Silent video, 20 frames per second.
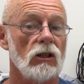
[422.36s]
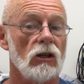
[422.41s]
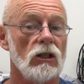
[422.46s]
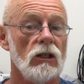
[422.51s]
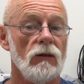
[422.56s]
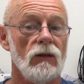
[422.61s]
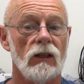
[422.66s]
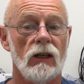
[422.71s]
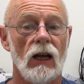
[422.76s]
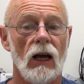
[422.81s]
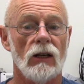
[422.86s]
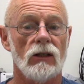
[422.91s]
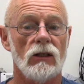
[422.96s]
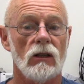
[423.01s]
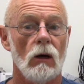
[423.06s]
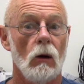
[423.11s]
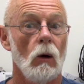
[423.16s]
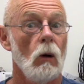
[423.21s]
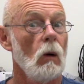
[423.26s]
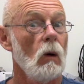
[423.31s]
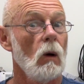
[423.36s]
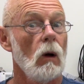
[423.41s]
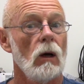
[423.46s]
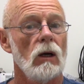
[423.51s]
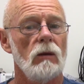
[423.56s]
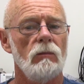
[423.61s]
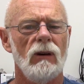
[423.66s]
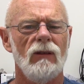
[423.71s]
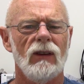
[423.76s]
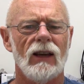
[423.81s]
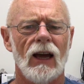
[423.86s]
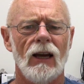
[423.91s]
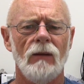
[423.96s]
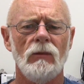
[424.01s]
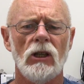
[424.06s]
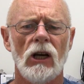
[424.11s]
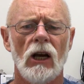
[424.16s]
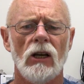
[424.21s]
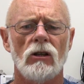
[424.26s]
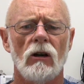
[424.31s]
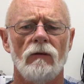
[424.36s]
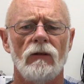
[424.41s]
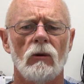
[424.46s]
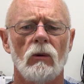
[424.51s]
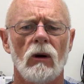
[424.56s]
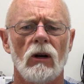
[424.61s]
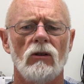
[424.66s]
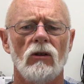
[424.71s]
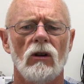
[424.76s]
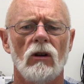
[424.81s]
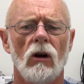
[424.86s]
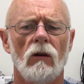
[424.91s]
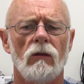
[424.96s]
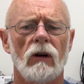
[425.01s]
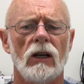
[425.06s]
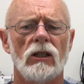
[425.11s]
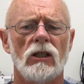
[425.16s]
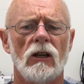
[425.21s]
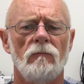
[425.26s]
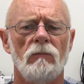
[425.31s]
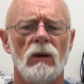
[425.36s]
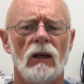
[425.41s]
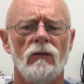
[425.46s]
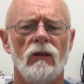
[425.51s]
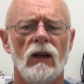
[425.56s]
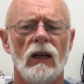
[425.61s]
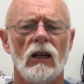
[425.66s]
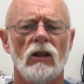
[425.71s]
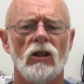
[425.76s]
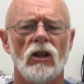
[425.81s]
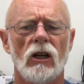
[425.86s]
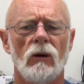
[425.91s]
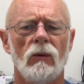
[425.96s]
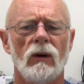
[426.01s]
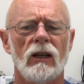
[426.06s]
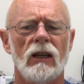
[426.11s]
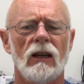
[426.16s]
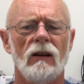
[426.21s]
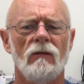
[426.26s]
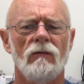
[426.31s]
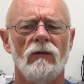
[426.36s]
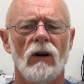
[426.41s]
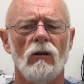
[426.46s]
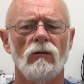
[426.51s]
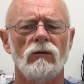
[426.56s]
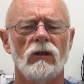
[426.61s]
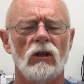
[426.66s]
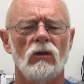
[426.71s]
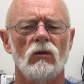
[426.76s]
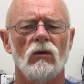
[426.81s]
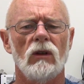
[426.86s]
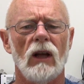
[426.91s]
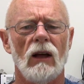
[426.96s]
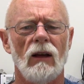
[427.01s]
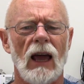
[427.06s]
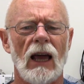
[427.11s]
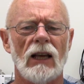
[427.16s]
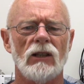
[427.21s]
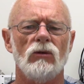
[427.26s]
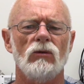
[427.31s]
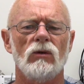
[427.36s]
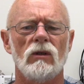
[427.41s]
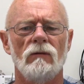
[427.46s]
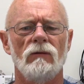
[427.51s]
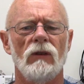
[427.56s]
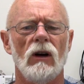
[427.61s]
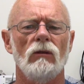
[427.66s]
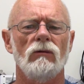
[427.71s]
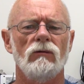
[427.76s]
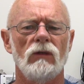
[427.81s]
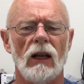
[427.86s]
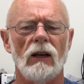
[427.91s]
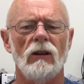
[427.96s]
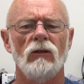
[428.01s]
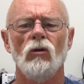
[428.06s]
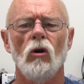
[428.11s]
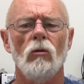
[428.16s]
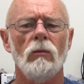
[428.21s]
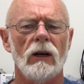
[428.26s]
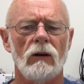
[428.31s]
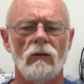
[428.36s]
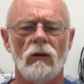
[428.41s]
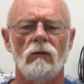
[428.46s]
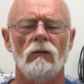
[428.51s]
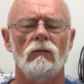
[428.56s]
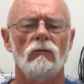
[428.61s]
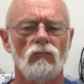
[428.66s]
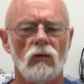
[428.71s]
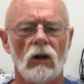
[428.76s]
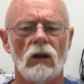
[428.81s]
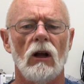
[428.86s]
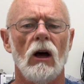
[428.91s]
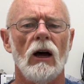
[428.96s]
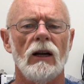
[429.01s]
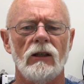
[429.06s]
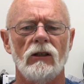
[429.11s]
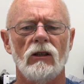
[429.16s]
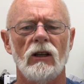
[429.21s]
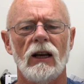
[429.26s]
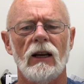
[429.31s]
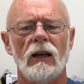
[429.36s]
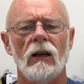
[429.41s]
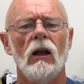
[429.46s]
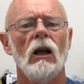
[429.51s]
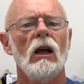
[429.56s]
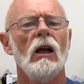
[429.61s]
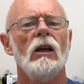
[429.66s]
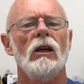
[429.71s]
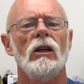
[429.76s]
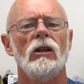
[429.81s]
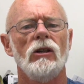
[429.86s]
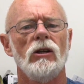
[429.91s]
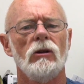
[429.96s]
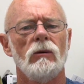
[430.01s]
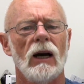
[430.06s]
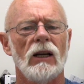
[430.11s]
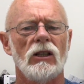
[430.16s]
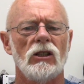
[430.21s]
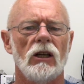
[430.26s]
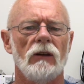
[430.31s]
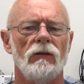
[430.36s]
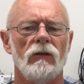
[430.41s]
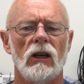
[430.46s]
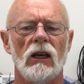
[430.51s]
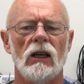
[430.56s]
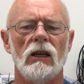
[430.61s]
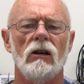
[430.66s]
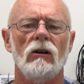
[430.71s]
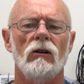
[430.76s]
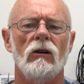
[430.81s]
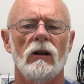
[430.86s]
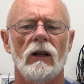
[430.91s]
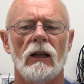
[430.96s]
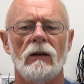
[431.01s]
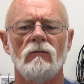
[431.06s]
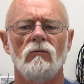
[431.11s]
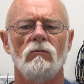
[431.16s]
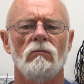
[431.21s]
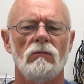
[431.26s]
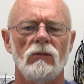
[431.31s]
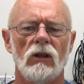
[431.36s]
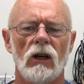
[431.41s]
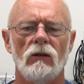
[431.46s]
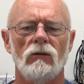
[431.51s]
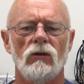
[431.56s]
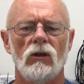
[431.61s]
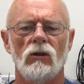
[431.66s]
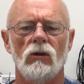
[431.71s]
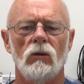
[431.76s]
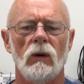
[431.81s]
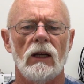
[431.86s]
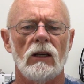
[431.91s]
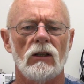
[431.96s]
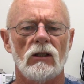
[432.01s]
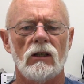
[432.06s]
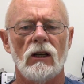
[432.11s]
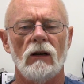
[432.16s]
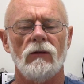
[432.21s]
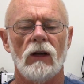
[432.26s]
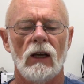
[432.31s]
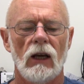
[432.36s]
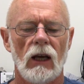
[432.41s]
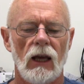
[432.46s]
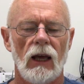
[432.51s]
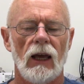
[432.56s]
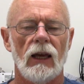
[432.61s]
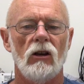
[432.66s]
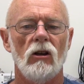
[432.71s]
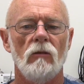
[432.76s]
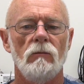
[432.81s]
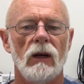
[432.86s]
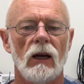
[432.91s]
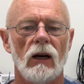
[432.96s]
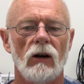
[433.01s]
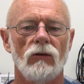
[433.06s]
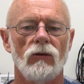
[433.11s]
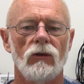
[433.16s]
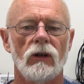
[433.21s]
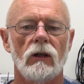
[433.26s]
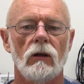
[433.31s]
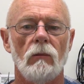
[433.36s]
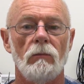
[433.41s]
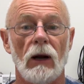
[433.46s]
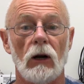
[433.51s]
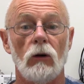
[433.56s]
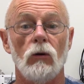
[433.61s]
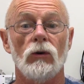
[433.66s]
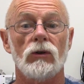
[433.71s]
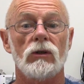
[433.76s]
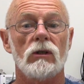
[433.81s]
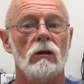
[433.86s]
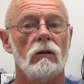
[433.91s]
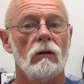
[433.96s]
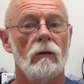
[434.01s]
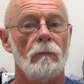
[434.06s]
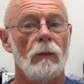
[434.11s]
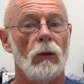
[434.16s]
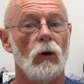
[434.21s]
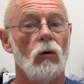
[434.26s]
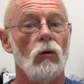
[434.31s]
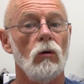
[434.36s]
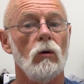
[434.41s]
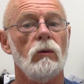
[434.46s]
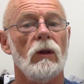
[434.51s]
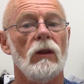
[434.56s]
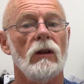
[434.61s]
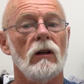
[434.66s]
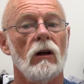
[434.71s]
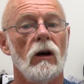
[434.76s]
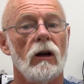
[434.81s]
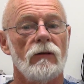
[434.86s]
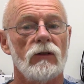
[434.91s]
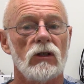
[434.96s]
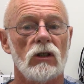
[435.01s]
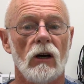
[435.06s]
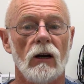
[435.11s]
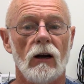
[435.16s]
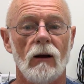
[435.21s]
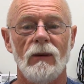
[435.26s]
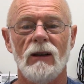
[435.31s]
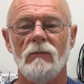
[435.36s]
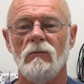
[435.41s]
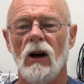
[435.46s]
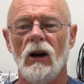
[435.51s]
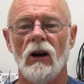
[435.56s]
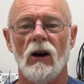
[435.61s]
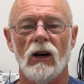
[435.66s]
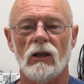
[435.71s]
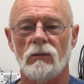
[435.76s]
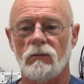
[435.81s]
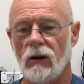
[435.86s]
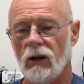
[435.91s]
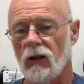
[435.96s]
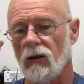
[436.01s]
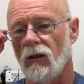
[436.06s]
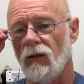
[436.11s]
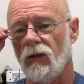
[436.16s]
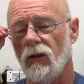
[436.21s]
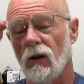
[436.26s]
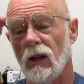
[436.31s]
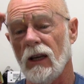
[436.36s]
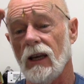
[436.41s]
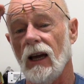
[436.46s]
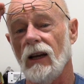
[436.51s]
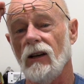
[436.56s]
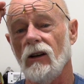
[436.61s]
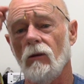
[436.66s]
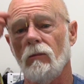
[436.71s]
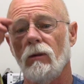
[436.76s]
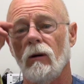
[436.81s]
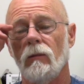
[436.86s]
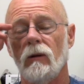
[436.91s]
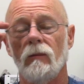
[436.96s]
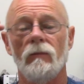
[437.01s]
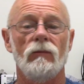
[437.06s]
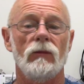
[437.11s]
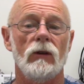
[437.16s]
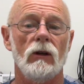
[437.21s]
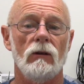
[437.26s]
because if it does, bit of a game changer if you want to do long range FPV and you don't want to get involved in all the hassles involved that are normally reliant in getting UHF gear and then, you know, tweaking stuff. It could be a real, but of course, all within line of sight. I mean, my eye's pretty good, 30K, no problem.